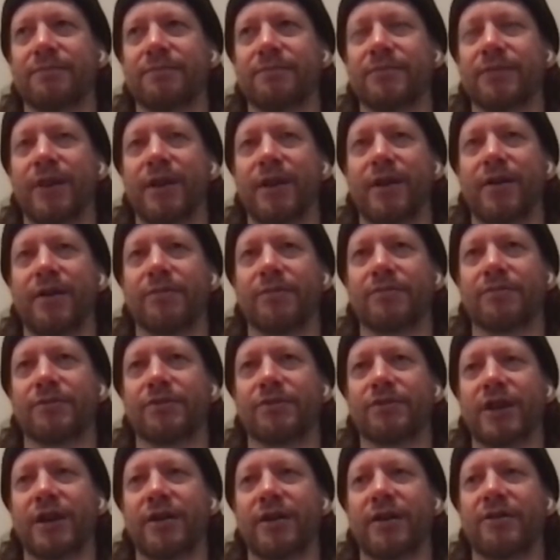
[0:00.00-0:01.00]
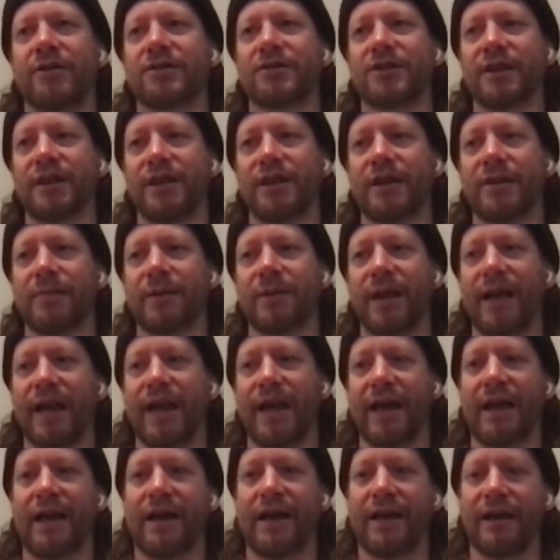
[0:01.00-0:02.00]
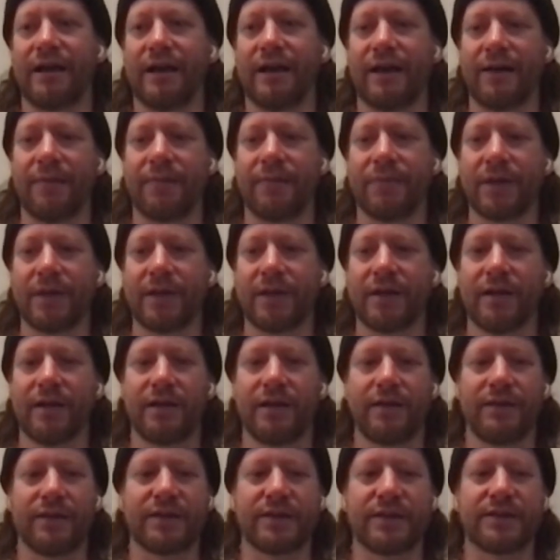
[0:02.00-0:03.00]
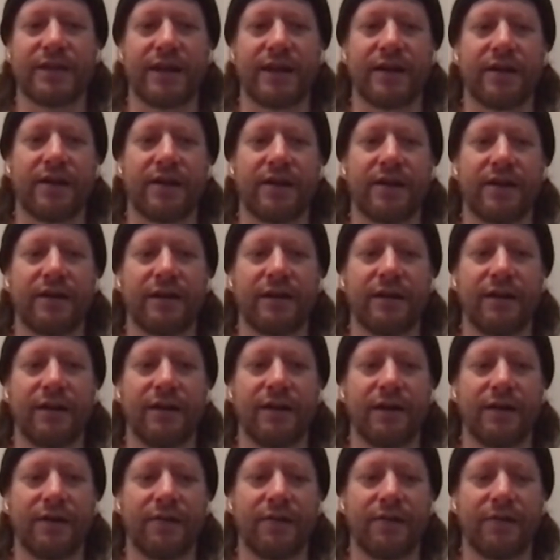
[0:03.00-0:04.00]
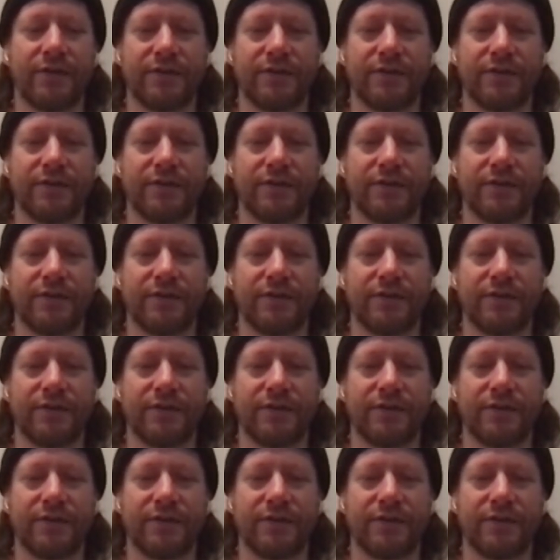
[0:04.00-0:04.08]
you know, shout out to him. And I had the singer of